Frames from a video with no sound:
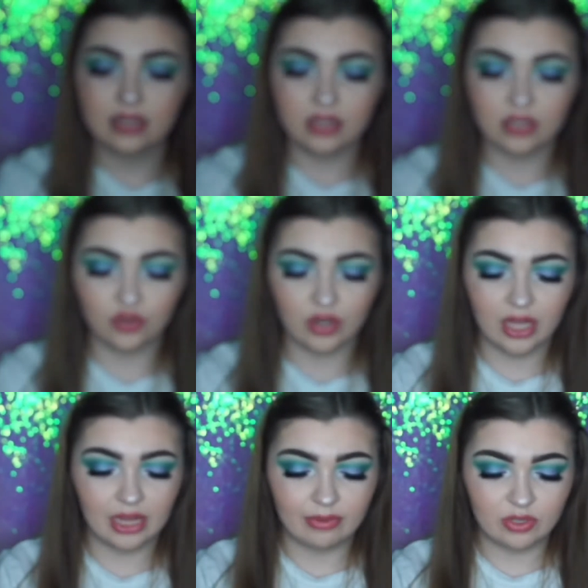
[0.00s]

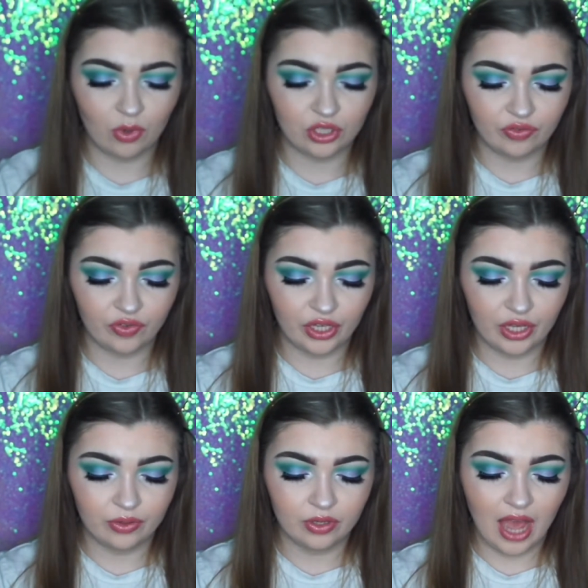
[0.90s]
stunning. Let me swatch it for
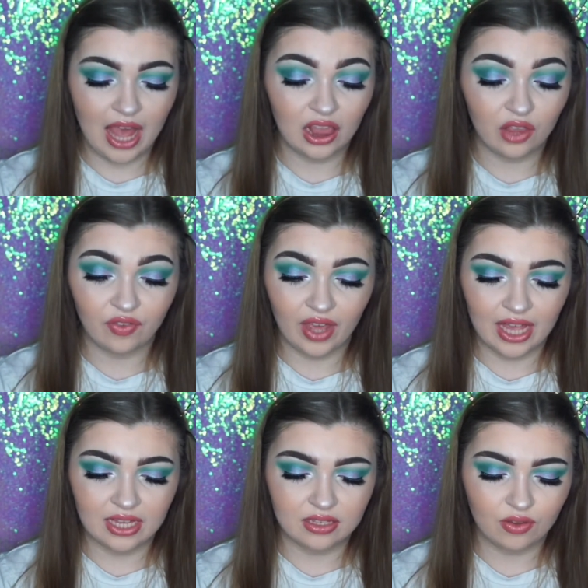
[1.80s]
you. I love it.
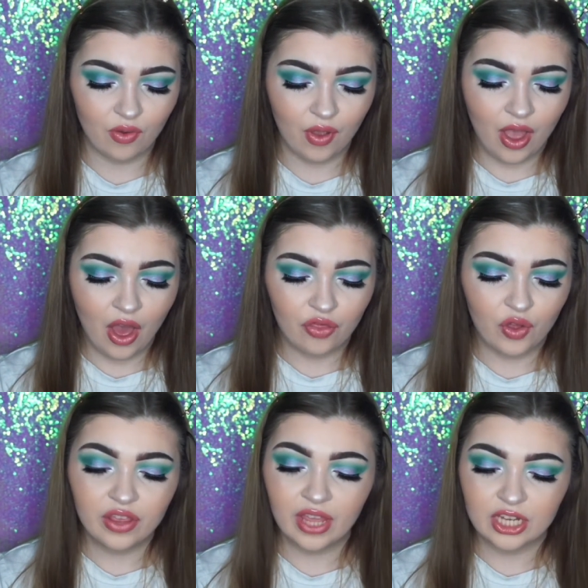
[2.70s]
It's the
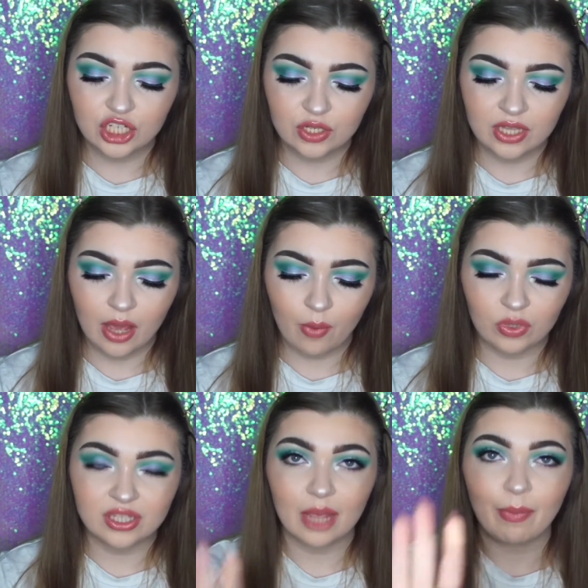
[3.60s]
only thing I do say I
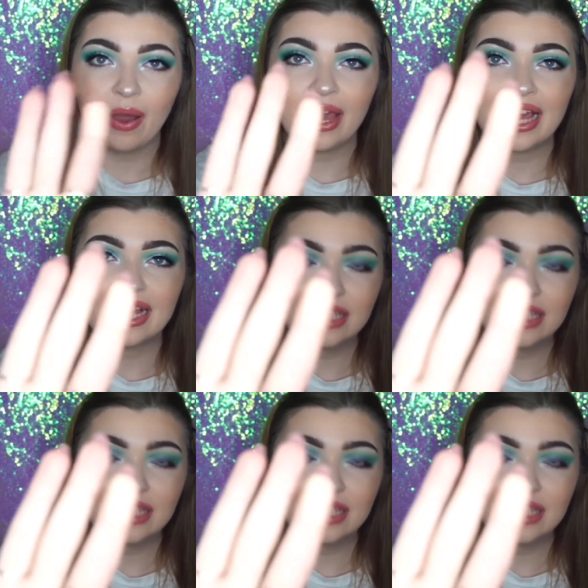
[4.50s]
would say about it is